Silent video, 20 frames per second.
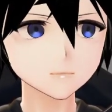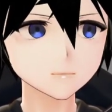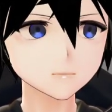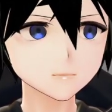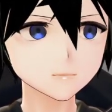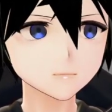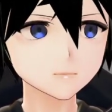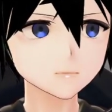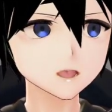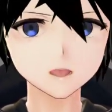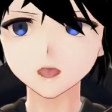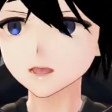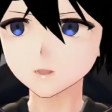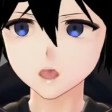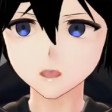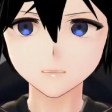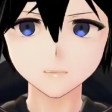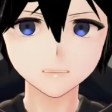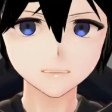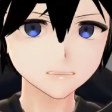Mirror
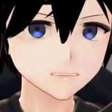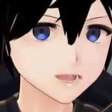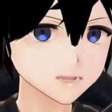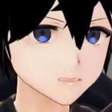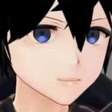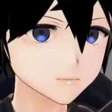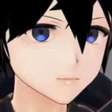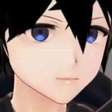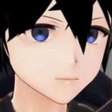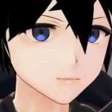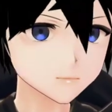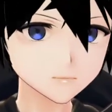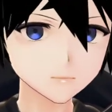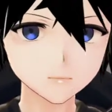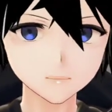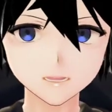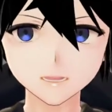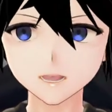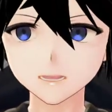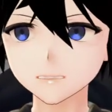motion.
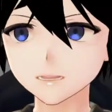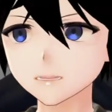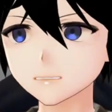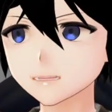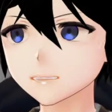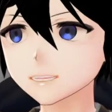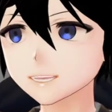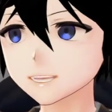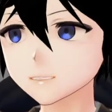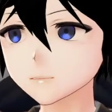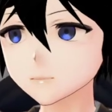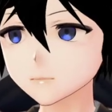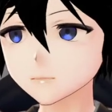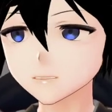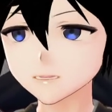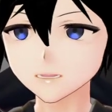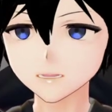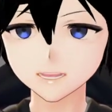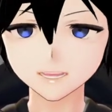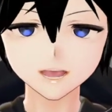This is to
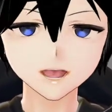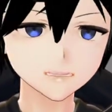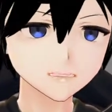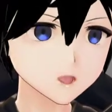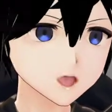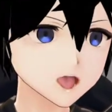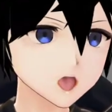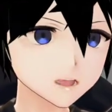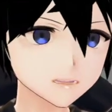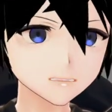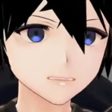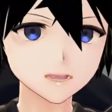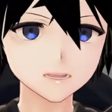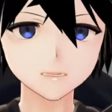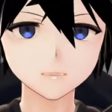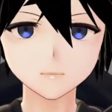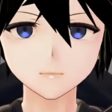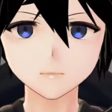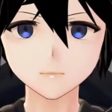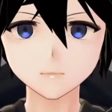reflect your motion.
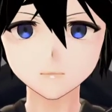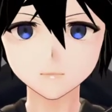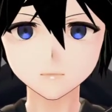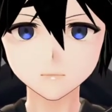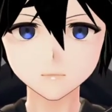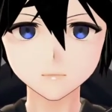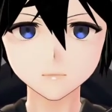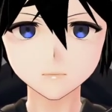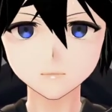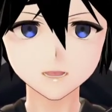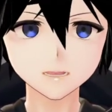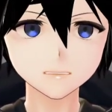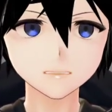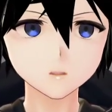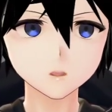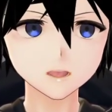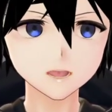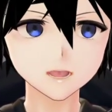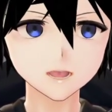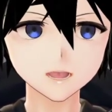This
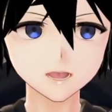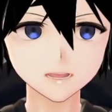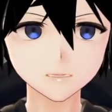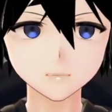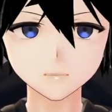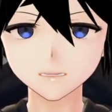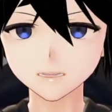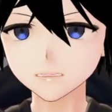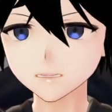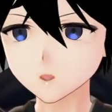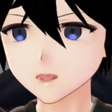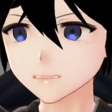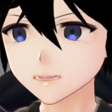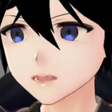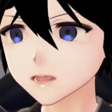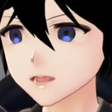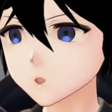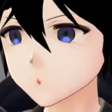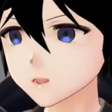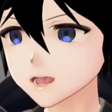really depends which way
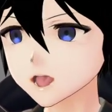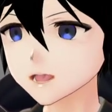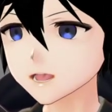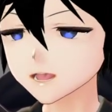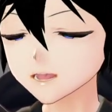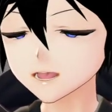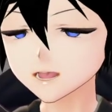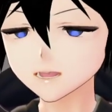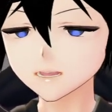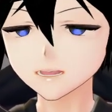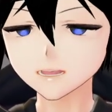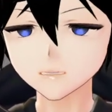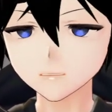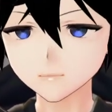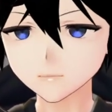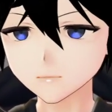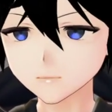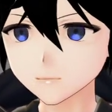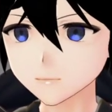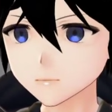you want to be looking.
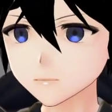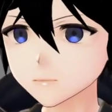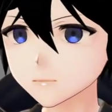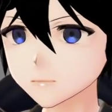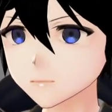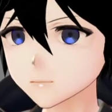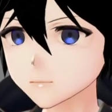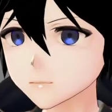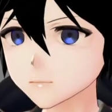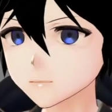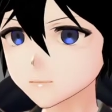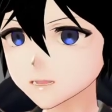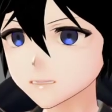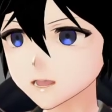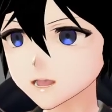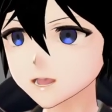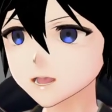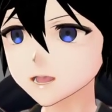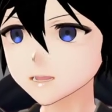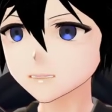Because
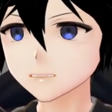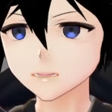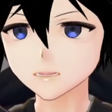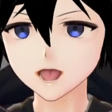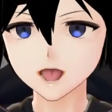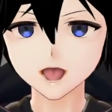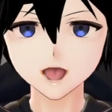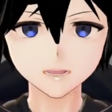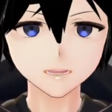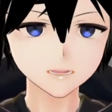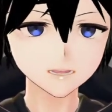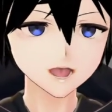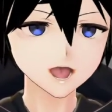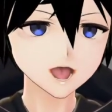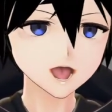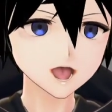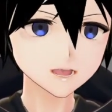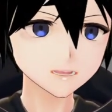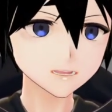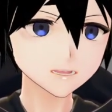if I'm
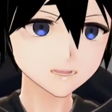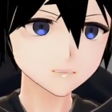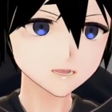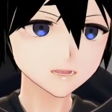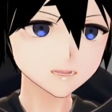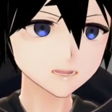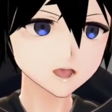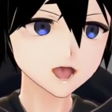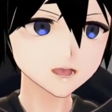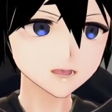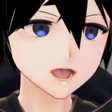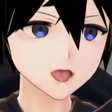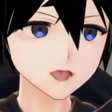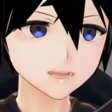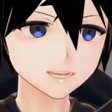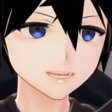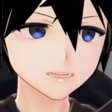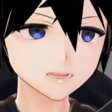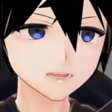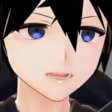down in the bottom
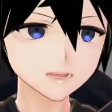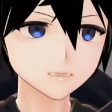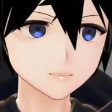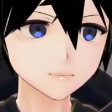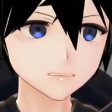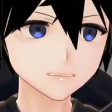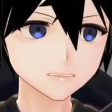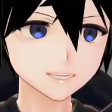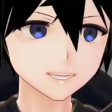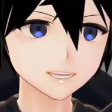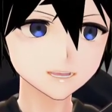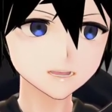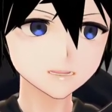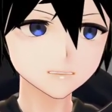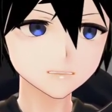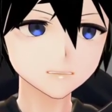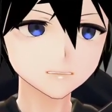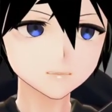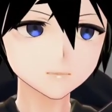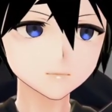left and
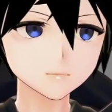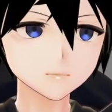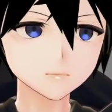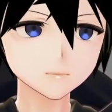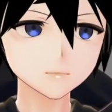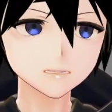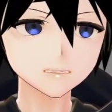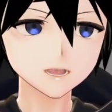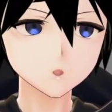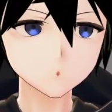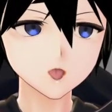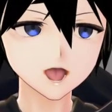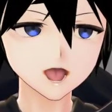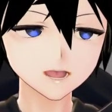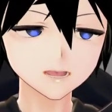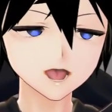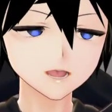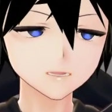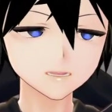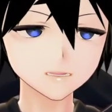chat's to my
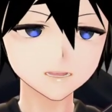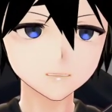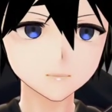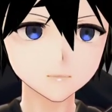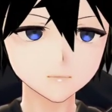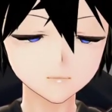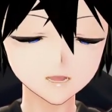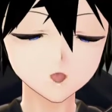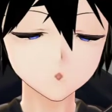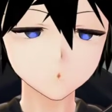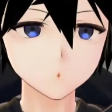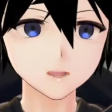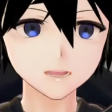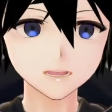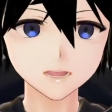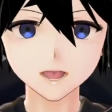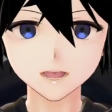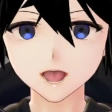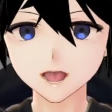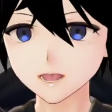left, I will
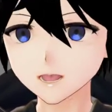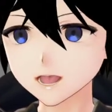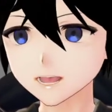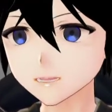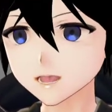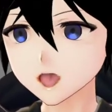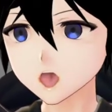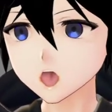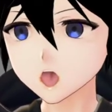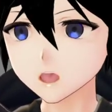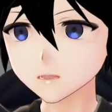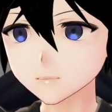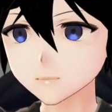typically have it on.